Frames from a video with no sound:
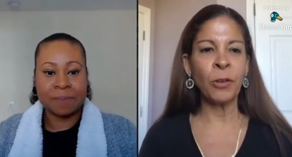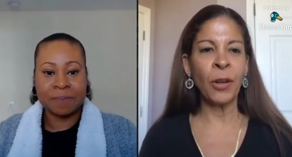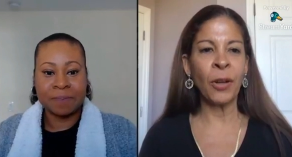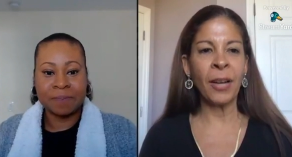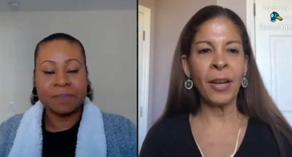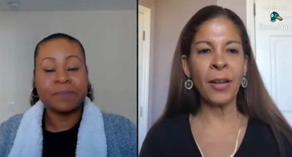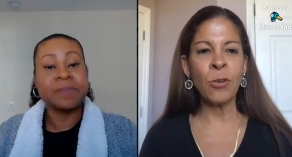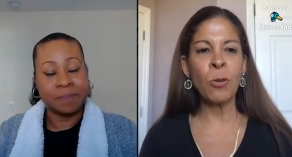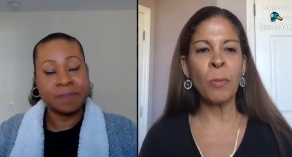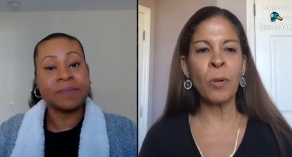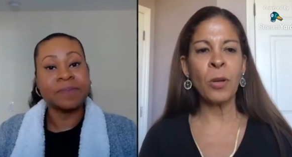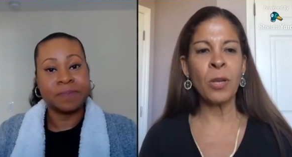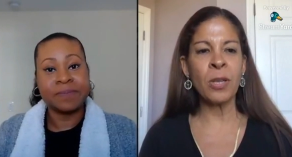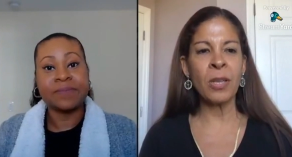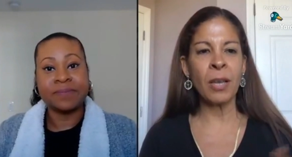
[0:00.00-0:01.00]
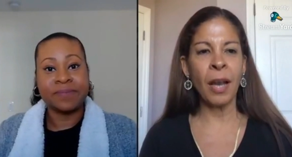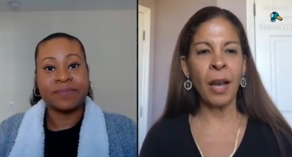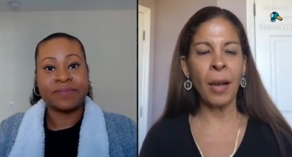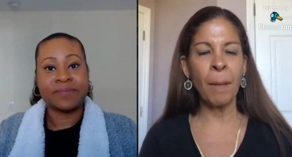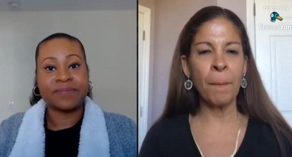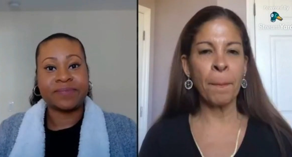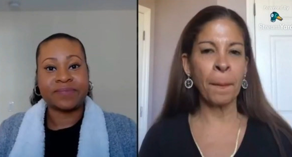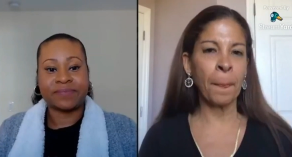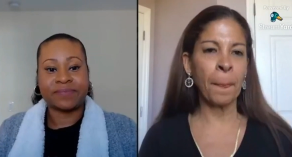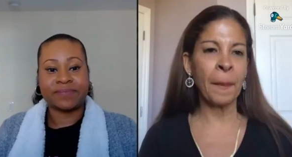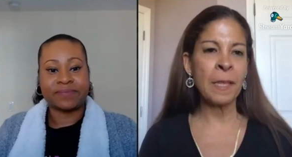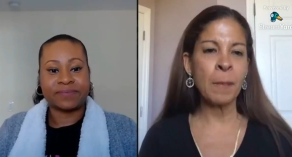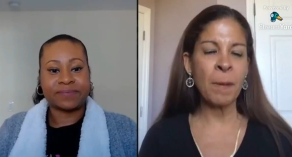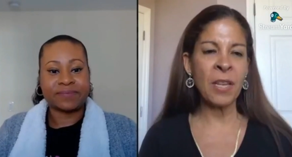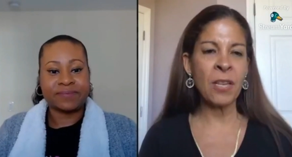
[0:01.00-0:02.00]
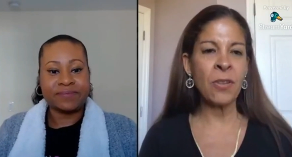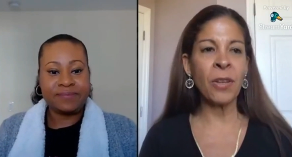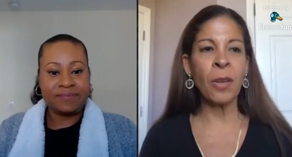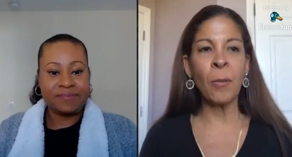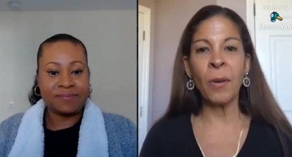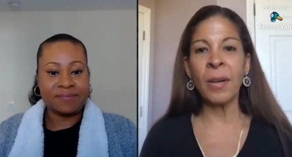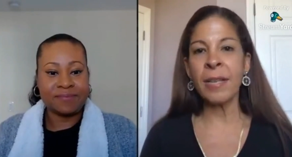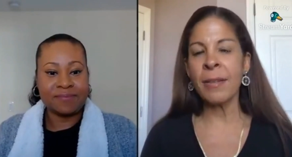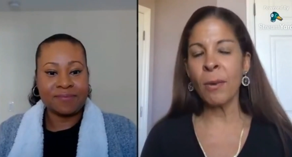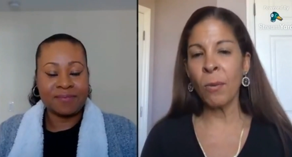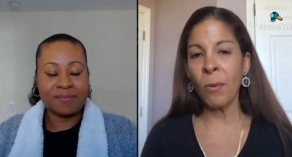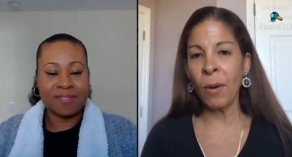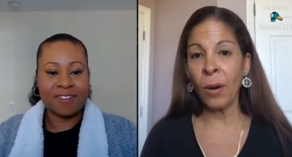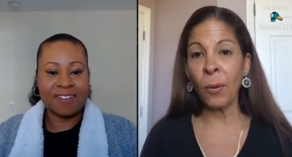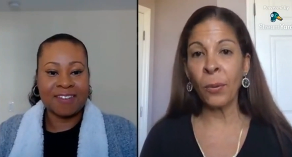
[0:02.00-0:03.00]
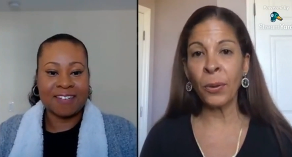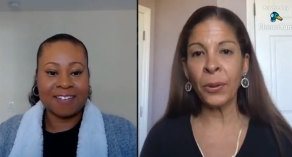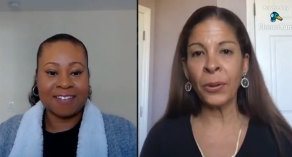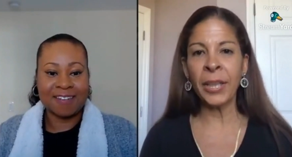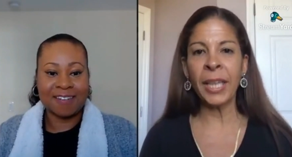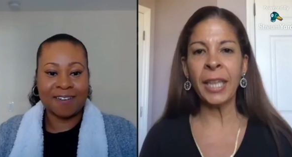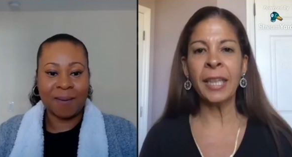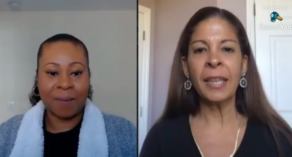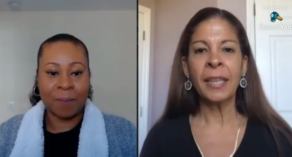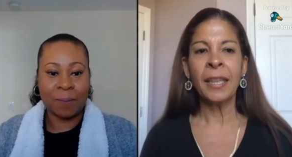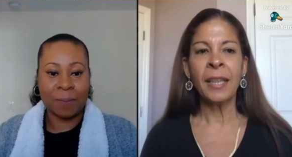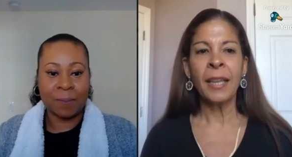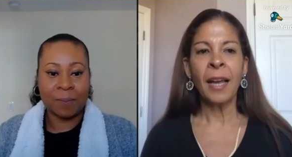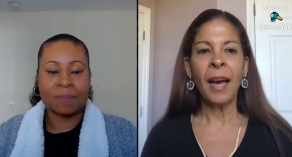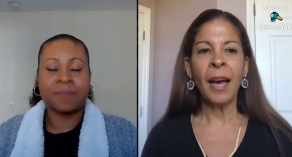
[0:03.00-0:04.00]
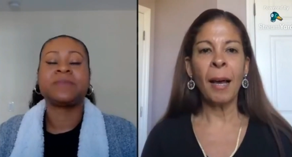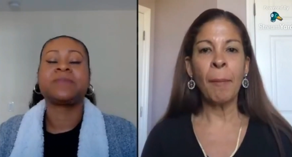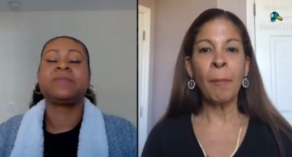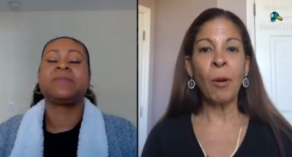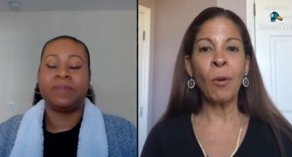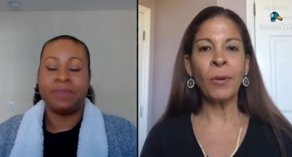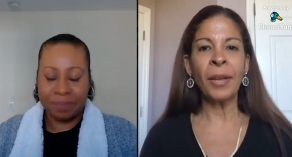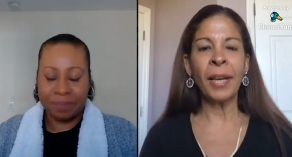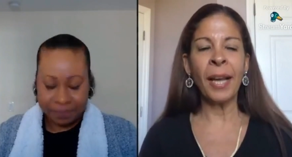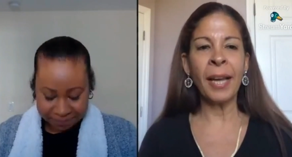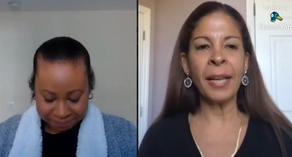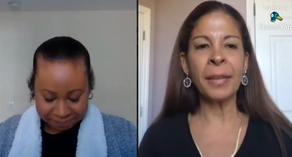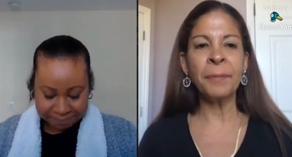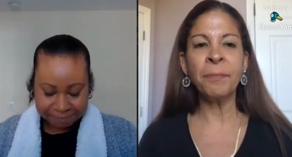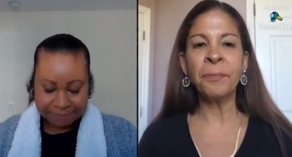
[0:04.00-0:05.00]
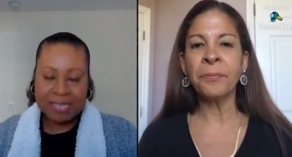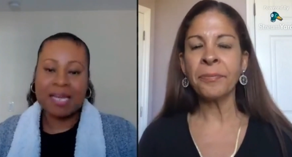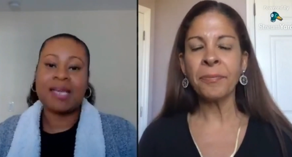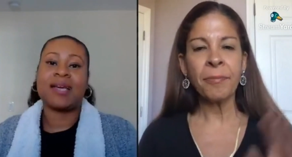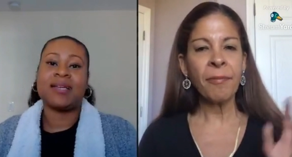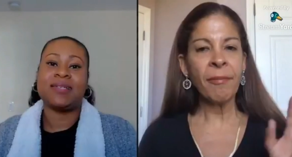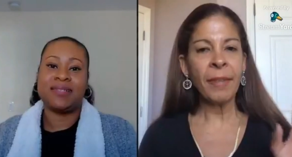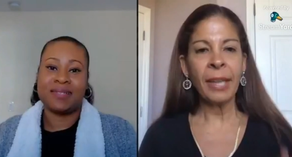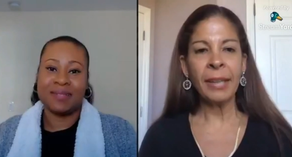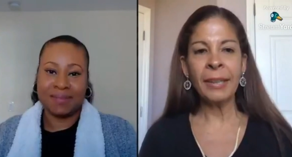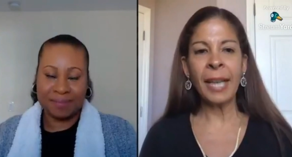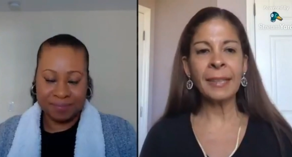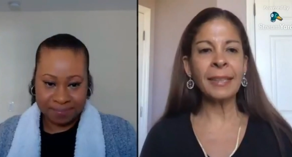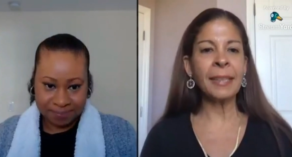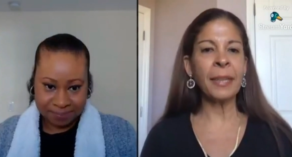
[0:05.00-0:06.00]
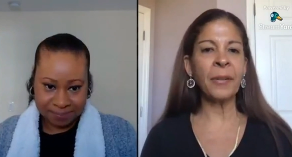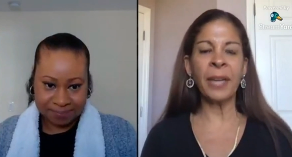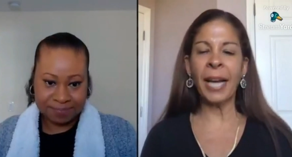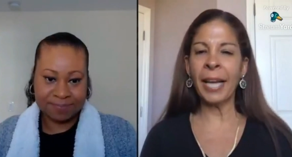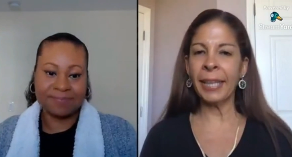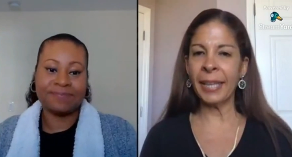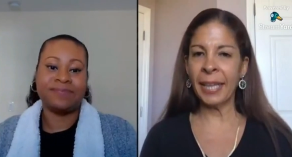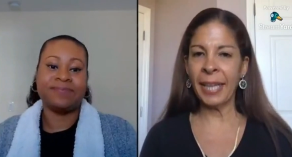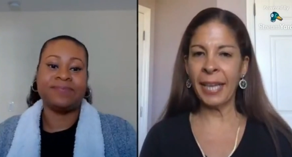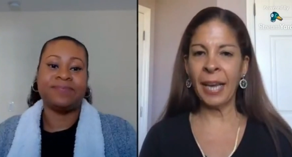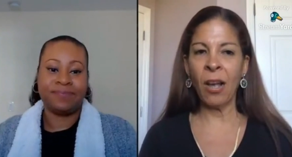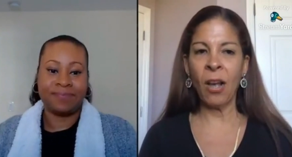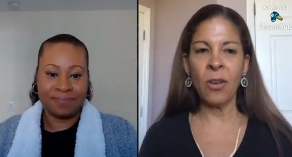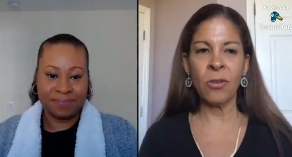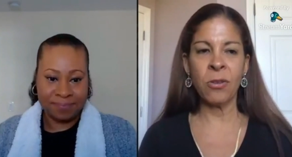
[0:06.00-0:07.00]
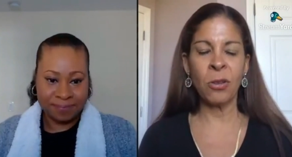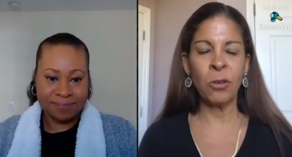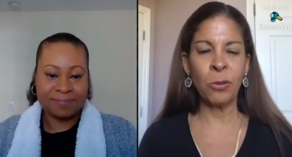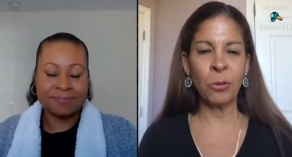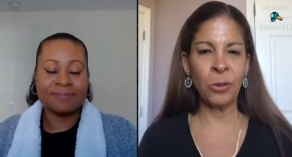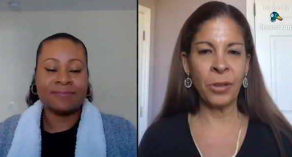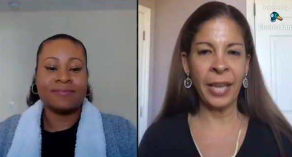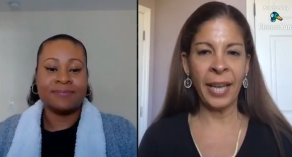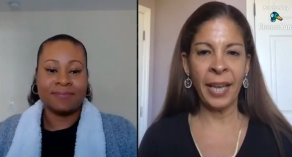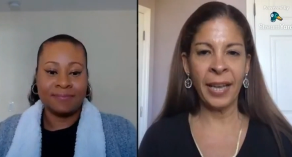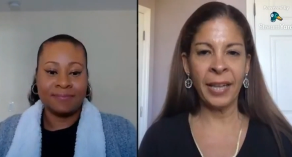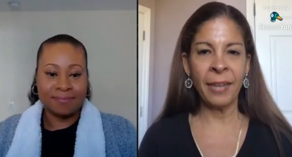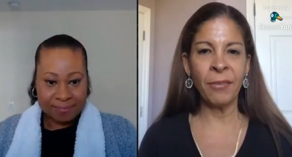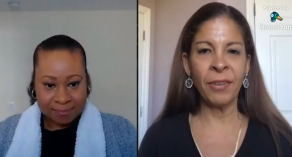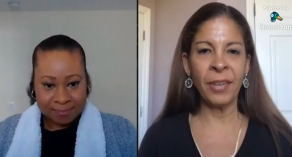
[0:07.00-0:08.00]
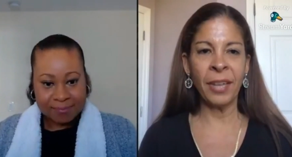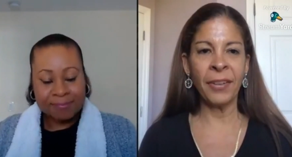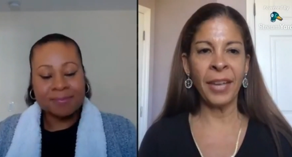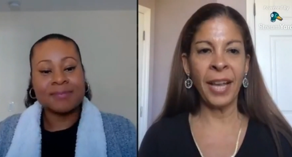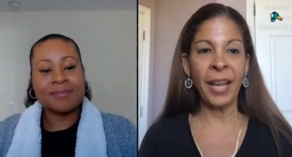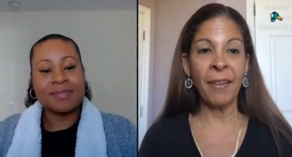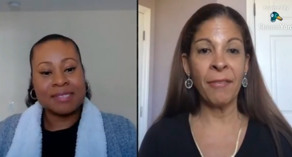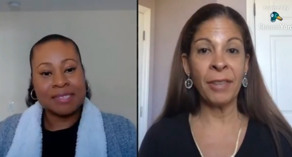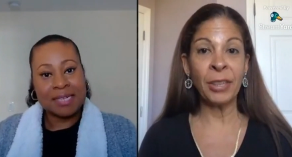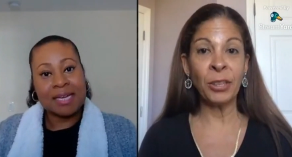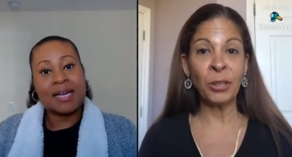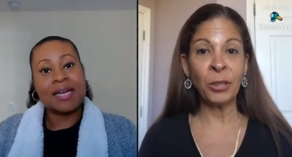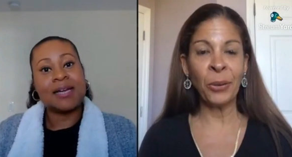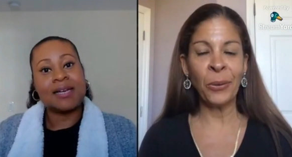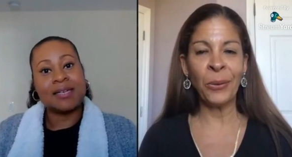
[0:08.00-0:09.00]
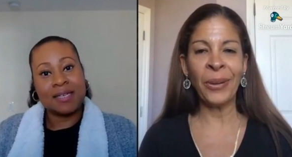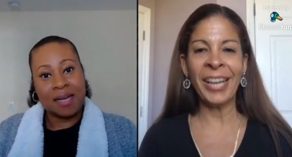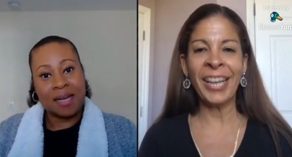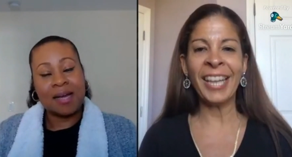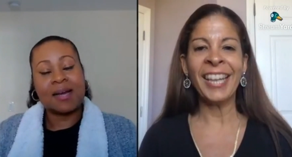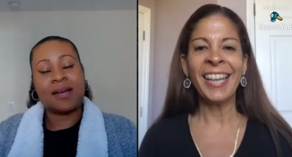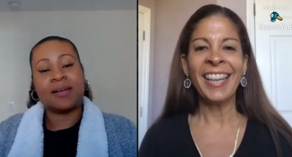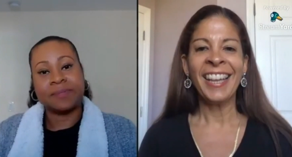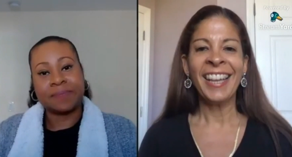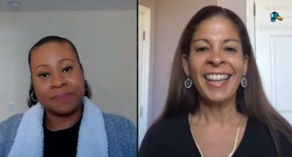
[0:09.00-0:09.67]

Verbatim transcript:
Speaker 1: for your customers, especially the ones who are ordering online. Yes, that's a great idea also, to get rid of the inventory.